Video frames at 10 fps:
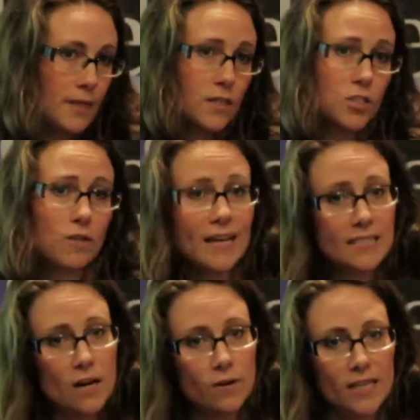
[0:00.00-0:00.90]
So that's
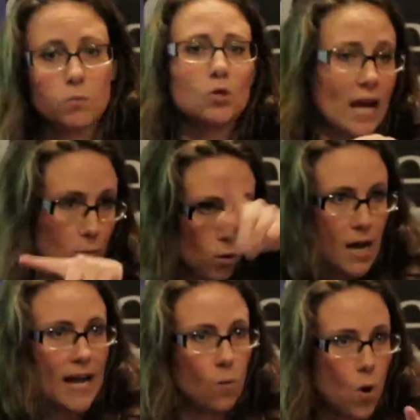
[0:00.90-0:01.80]
how it is. And we'll
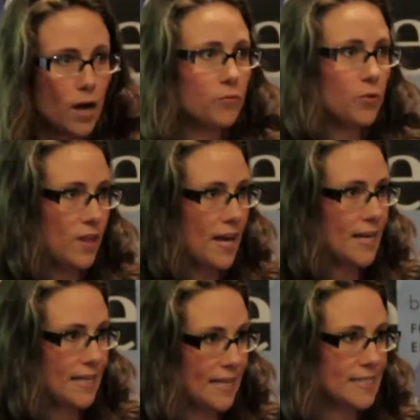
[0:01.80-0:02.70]
kind of walk through that in
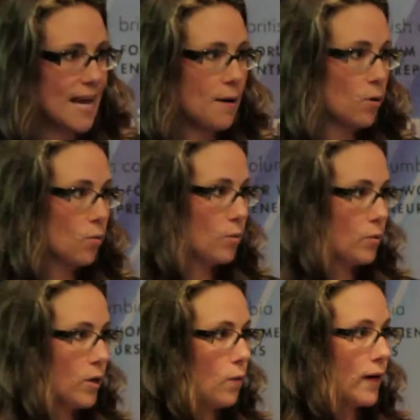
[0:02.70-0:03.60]
the example when
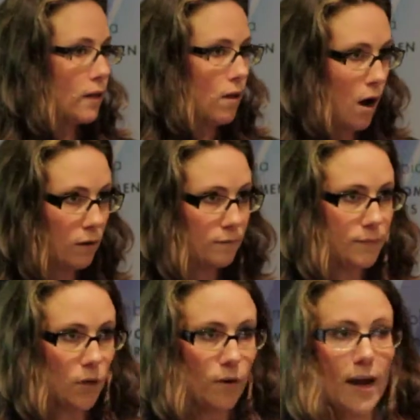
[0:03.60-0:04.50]
we're going along.
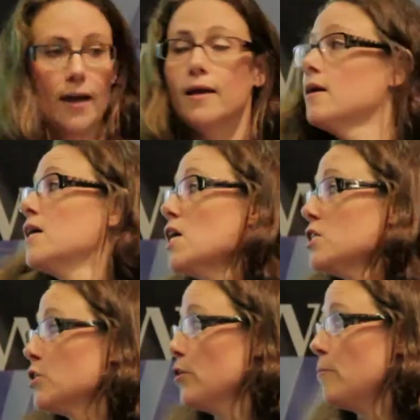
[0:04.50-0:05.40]
Okay?
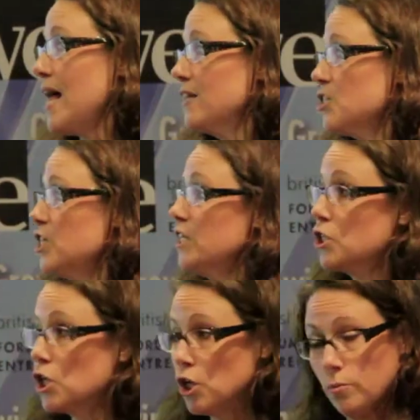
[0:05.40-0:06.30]
So your balance sheet is
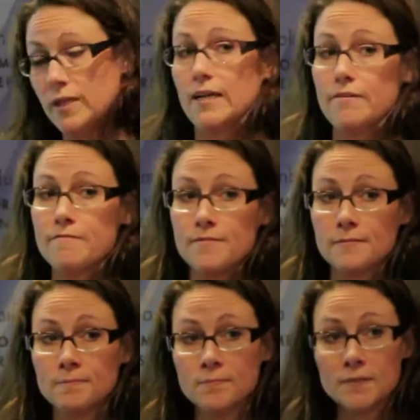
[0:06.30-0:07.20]
cumulative
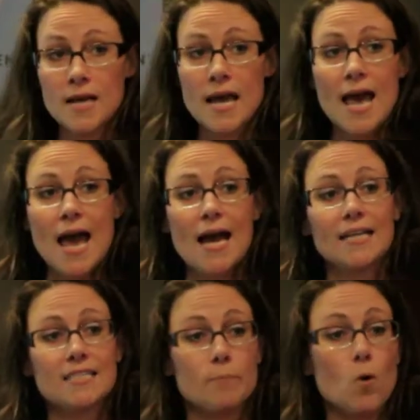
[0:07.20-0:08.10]
and
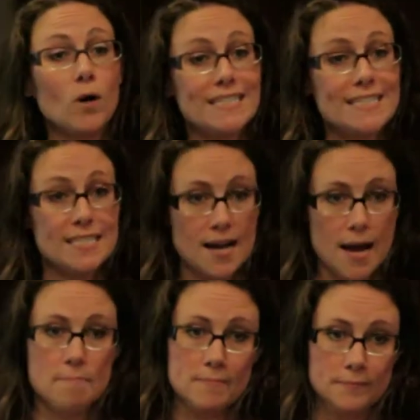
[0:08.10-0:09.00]
it's a point in time.
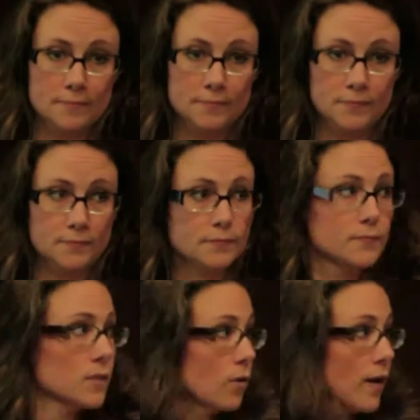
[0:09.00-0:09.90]

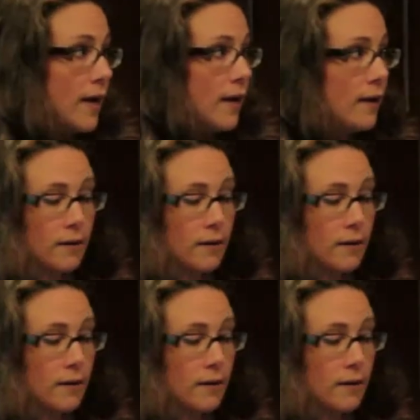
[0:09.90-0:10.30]
Okay?